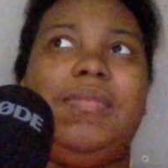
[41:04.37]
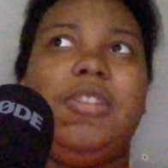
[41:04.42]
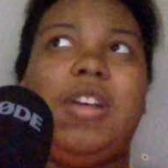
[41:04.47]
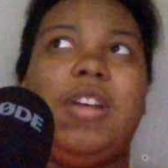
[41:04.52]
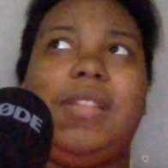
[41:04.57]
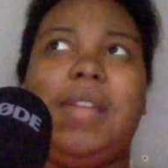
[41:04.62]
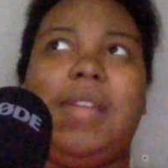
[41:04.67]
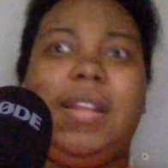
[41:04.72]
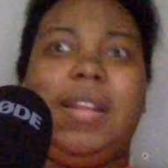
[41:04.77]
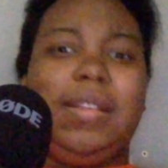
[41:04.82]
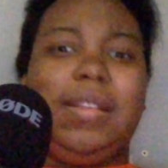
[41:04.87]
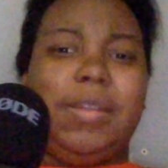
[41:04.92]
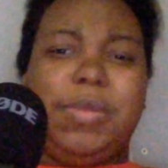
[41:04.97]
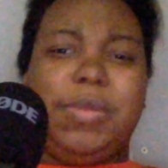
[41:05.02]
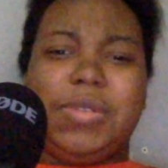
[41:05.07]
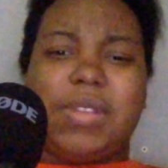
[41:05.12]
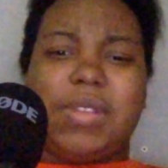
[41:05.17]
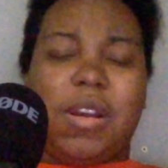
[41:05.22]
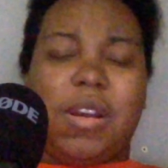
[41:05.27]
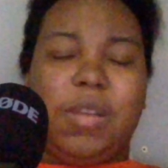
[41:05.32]
a lot of
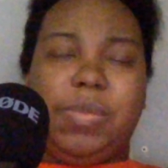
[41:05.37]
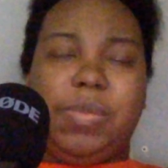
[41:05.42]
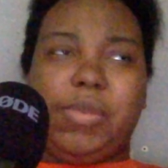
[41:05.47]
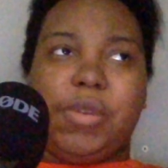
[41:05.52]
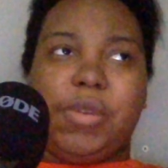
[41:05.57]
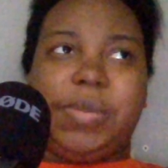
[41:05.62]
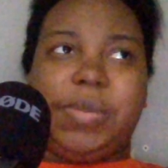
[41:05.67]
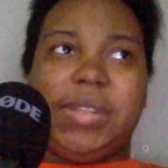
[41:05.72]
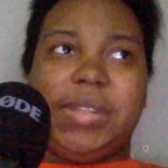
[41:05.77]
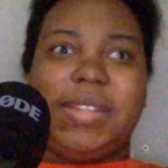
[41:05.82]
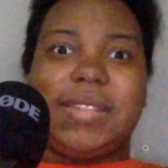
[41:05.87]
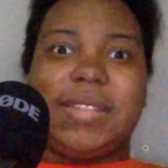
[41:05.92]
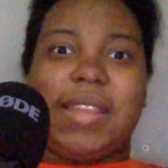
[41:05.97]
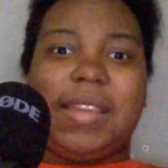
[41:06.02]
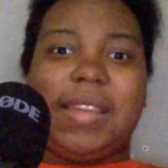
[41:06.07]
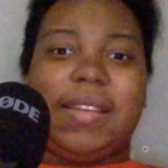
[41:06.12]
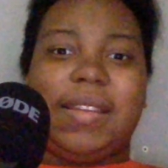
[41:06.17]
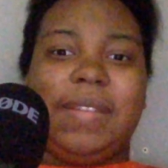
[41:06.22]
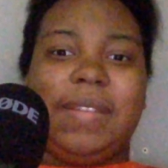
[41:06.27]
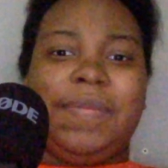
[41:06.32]
liberals are pro police.
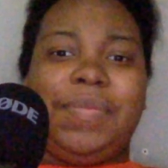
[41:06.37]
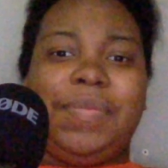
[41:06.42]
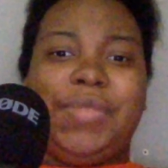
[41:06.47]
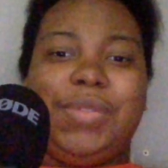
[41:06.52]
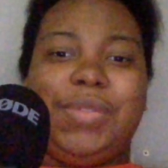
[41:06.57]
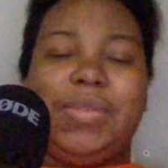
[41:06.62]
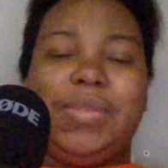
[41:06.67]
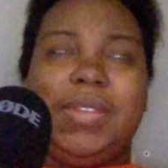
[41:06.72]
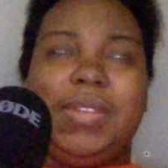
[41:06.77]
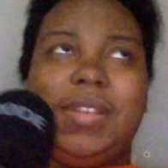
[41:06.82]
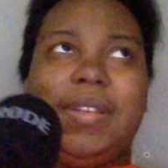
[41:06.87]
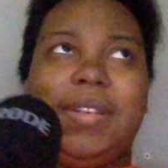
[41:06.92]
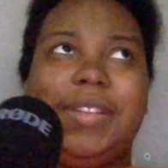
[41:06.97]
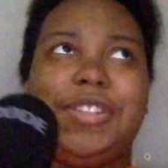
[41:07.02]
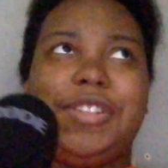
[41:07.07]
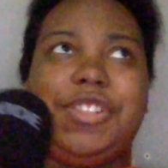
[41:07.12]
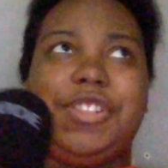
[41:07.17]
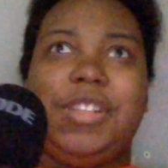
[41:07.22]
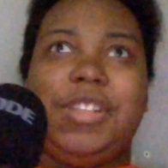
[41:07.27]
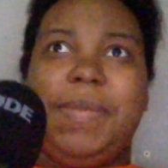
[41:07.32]
Like,
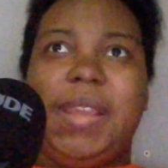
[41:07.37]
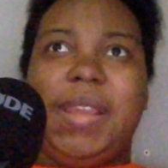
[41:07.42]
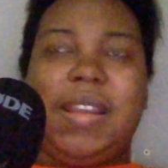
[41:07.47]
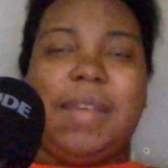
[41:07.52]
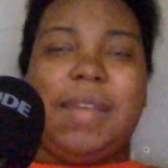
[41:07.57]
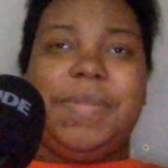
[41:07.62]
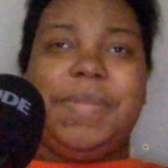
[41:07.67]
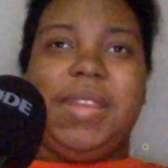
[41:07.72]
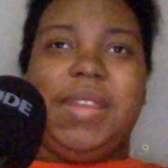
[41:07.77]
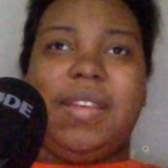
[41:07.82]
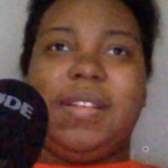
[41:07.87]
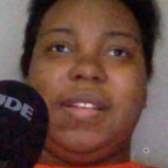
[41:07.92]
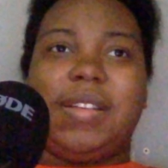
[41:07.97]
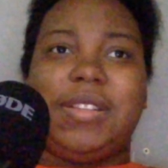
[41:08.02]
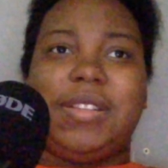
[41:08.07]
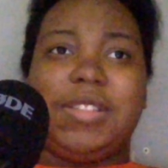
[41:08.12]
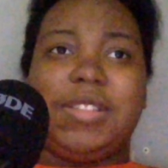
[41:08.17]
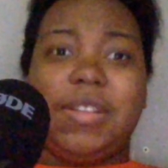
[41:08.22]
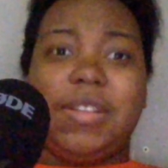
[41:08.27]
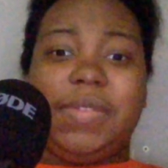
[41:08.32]
she may not be a
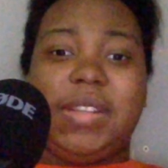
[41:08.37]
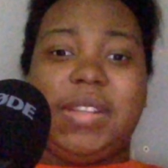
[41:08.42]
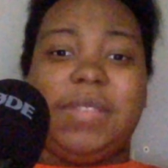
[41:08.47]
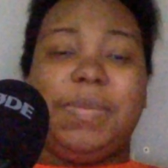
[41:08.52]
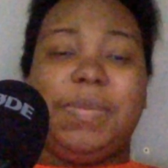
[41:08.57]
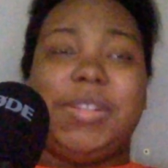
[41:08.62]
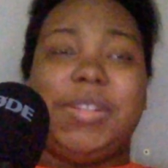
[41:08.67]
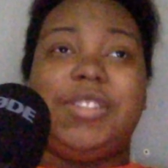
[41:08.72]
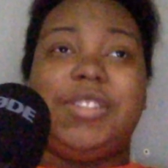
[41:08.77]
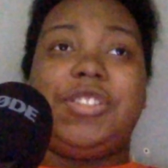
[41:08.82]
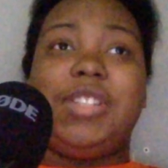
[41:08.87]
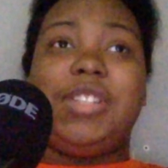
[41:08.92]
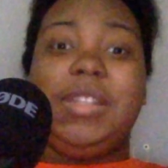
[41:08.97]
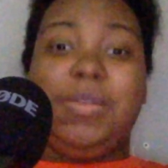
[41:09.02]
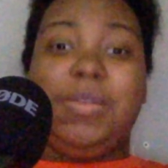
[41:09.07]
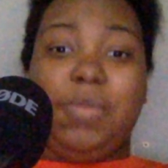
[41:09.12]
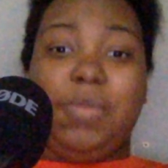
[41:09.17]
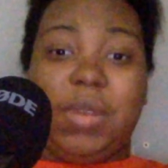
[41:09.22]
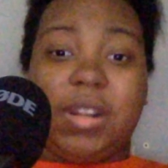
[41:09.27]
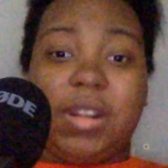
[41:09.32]
conservative, but she
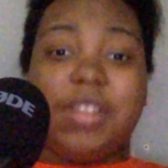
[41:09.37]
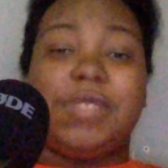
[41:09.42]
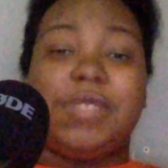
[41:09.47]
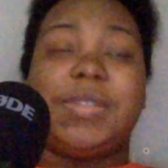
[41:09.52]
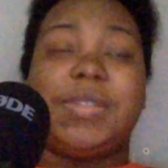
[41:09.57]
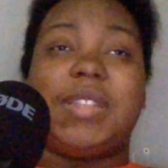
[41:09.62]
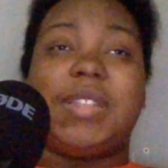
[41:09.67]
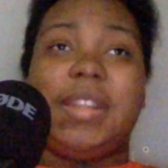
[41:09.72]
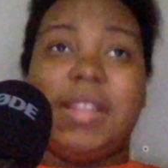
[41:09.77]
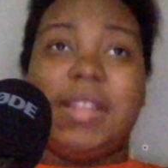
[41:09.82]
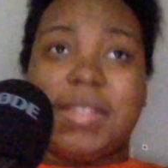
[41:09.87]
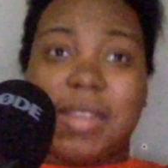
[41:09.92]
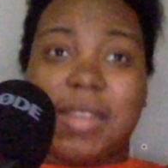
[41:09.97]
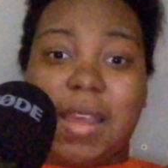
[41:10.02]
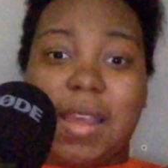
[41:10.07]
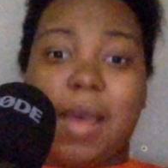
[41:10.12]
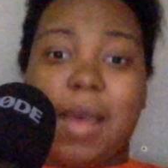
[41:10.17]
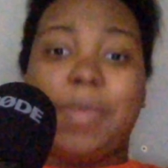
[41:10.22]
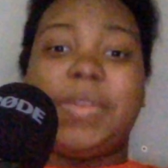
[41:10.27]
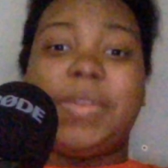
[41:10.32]
100% is a
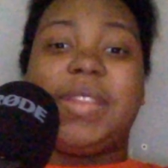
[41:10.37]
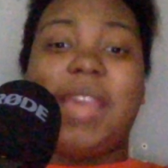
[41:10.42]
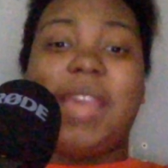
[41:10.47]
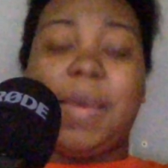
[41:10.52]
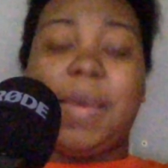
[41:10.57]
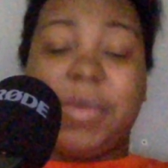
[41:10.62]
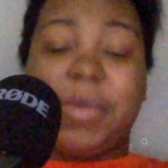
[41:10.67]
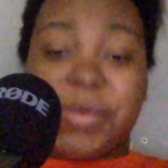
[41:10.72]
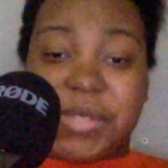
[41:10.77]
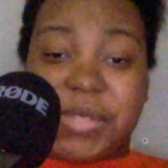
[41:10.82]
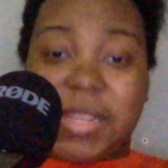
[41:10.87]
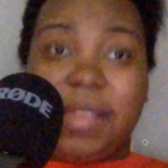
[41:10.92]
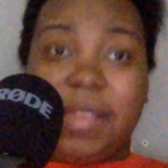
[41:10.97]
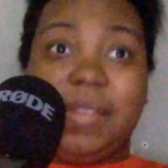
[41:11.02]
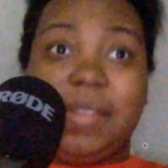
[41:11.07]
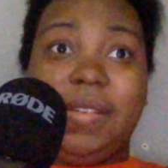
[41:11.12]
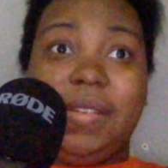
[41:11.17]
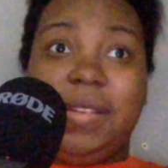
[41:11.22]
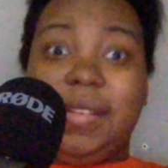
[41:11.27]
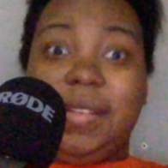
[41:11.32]
cop with a capital C.
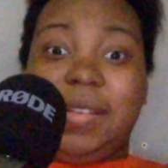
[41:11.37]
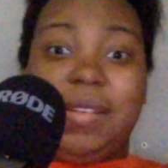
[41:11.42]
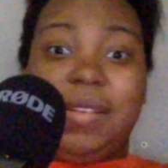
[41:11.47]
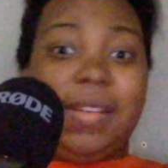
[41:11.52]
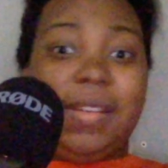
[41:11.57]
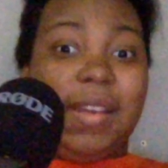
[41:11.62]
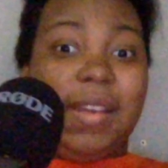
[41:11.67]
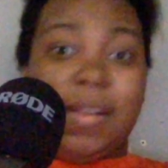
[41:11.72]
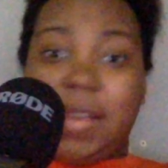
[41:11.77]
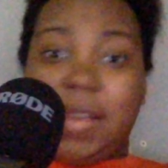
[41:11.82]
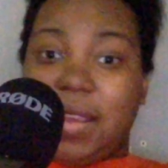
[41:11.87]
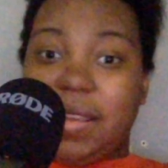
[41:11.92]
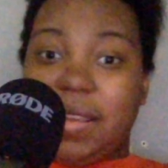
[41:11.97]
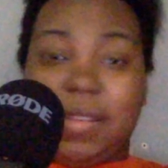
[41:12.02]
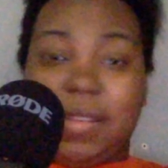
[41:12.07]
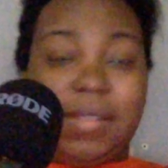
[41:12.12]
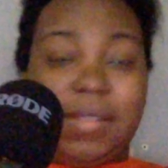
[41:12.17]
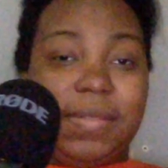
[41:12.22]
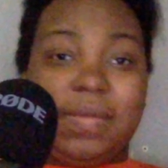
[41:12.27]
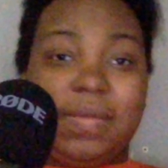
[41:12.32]

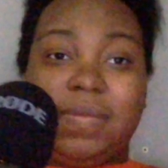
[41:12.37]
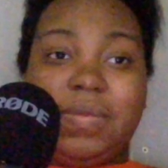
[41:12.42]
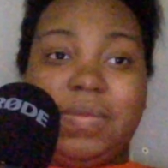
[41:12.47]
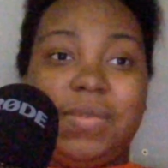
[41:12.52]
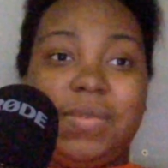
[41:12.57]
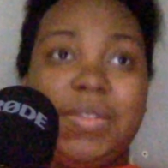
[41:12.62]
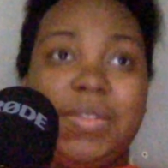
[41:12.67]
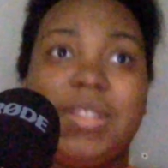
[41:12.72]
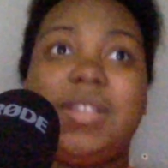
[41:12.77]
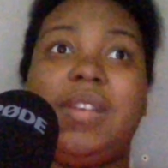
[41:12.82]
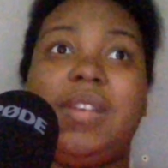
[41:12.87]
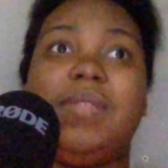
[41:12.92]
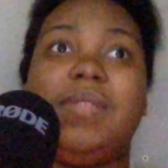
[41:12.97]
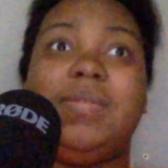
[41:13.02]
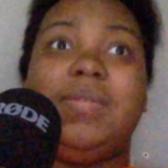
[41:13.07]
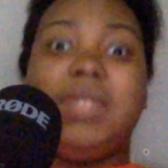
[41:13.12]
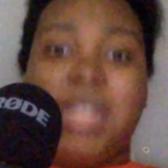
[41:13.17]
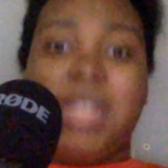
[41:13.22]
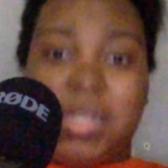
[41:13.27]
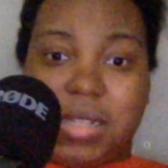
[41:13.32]
Okay? So,
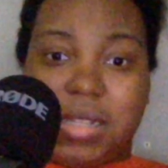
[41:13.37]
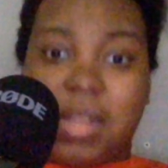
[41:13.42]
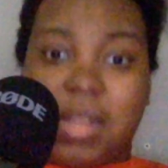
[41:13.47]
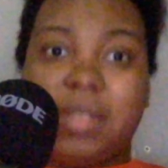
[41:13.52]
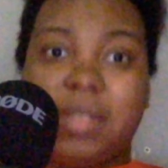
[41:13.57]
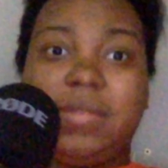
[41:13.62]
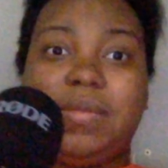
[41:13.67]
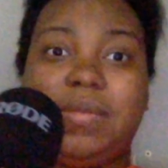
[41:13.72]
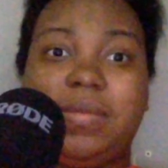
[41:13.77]
done done.